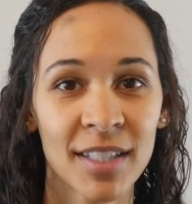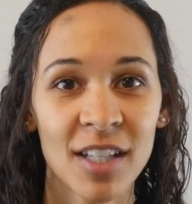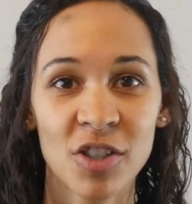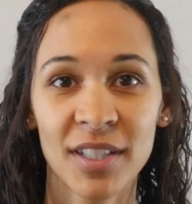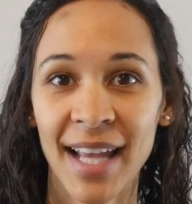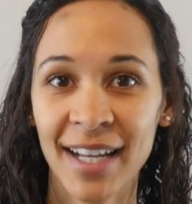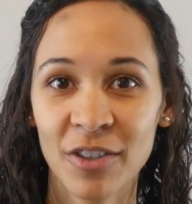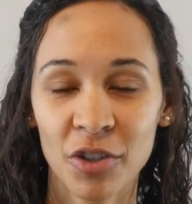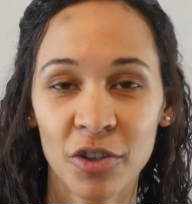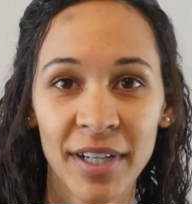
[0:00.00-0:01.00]
such as
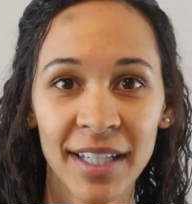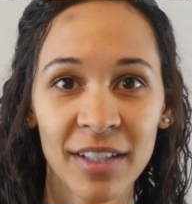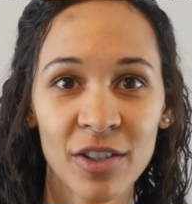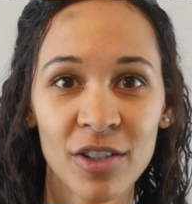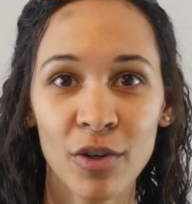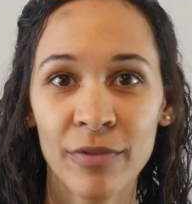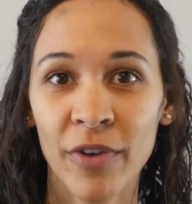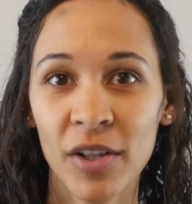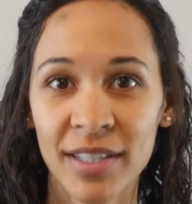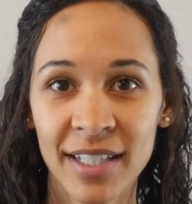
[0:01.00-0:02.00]
extracurriculars or
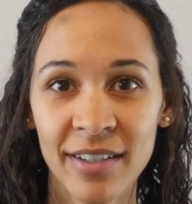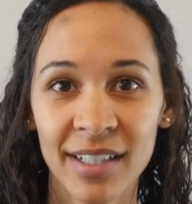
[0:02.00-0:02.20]
volunteer